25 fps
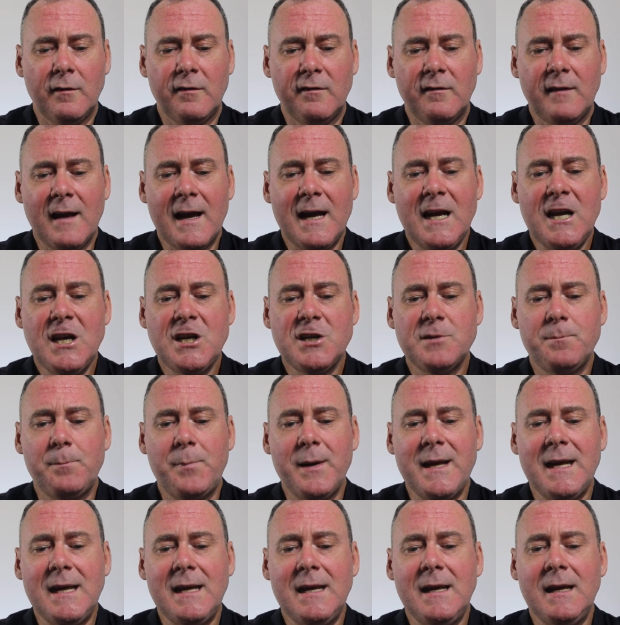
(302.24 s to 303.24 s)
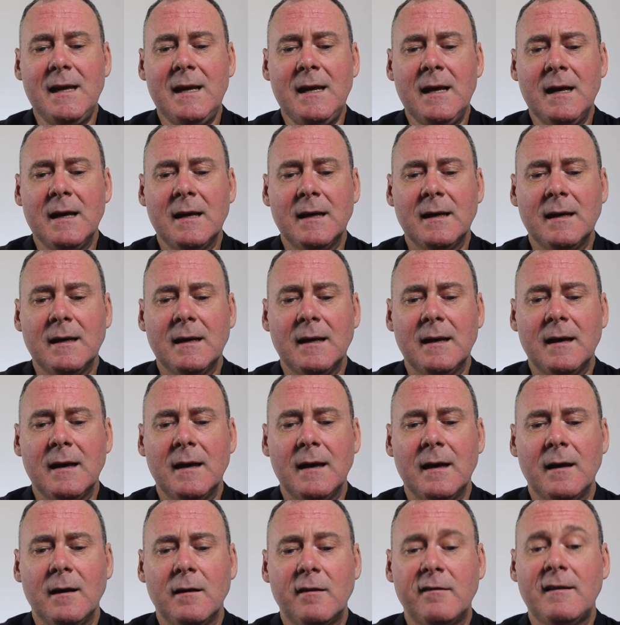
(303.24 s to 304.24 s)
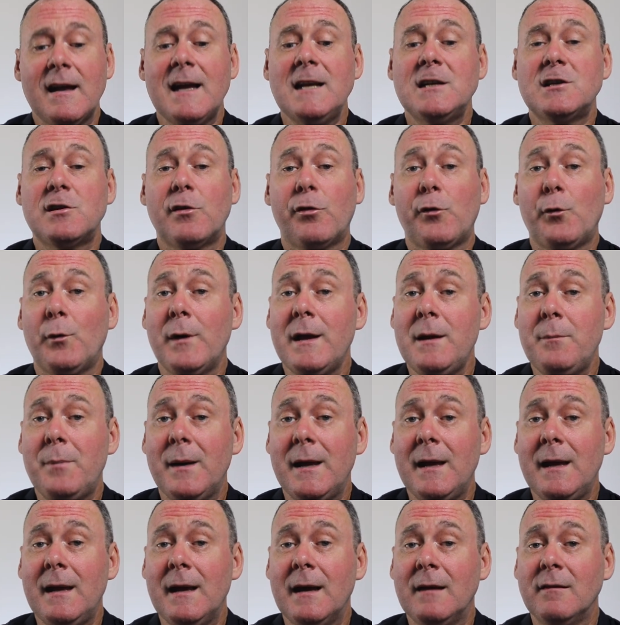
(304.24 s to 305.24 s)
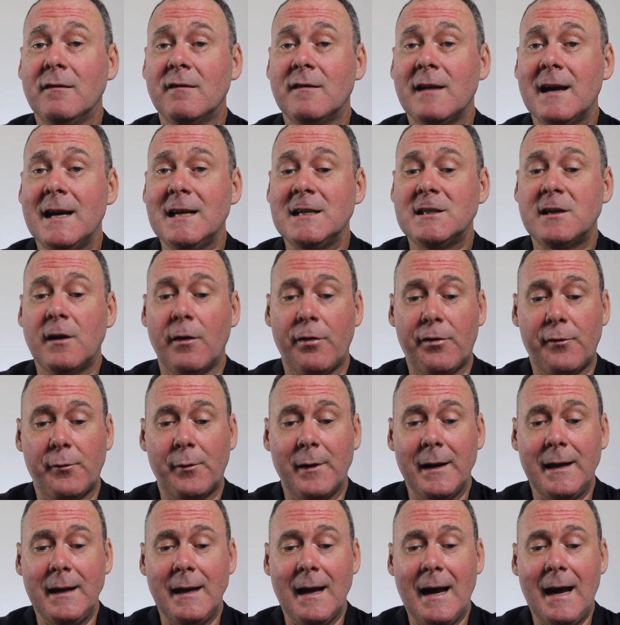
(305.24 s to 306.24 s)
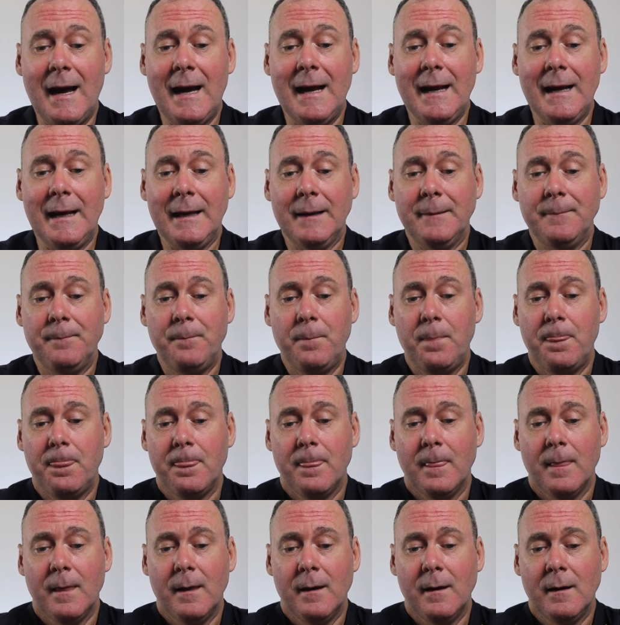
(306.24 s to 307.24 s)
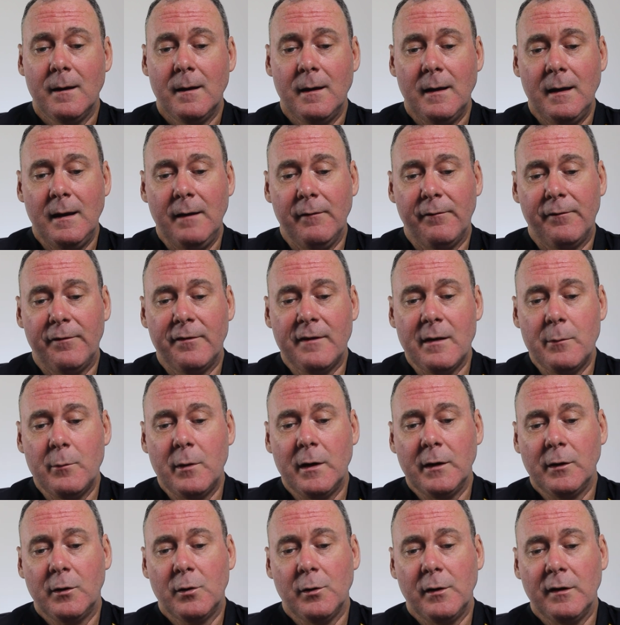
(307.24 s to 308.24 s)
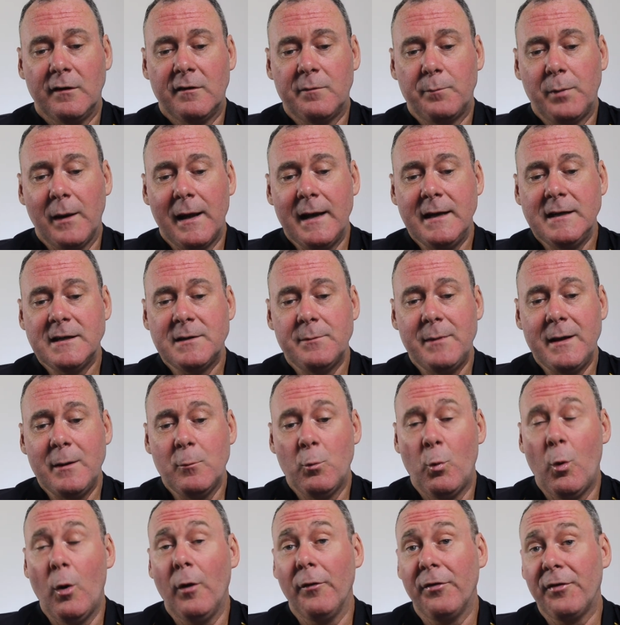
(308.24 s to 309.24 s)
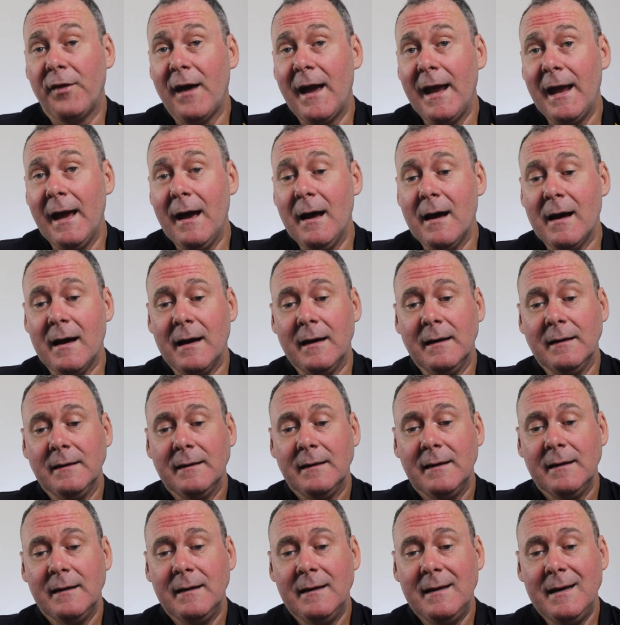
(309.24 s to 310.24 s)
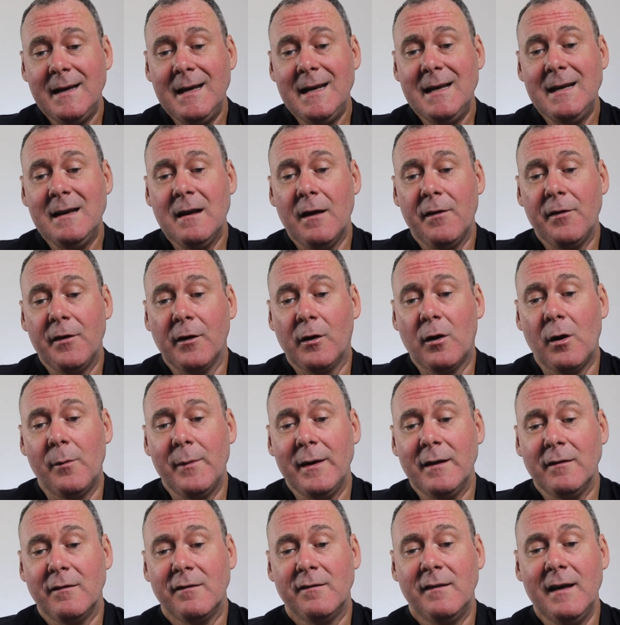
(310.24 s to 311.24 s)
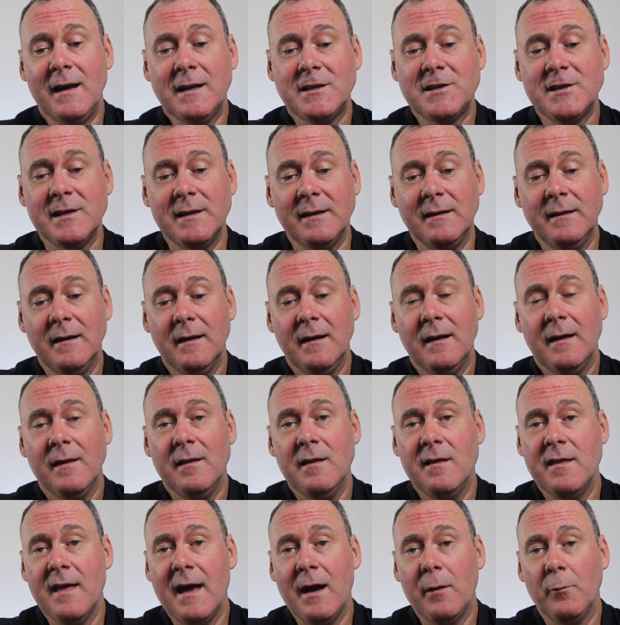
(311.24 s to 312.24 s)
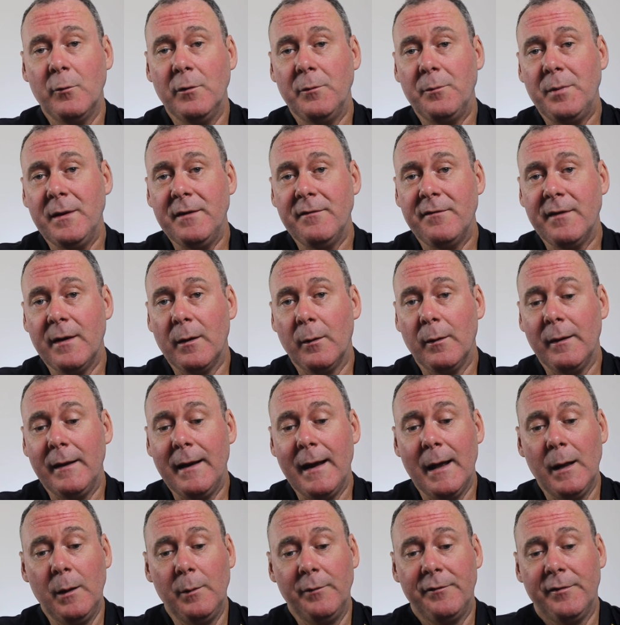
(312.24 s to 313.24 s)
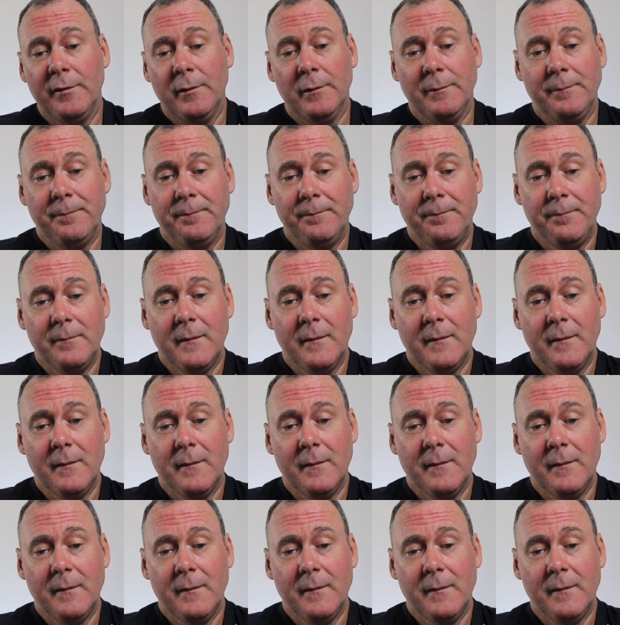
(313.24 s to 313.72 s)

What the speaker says: Stage B, Stage 3B and Stage 3A. If someone could explain to me what they are in the comments section, that would be very helpful.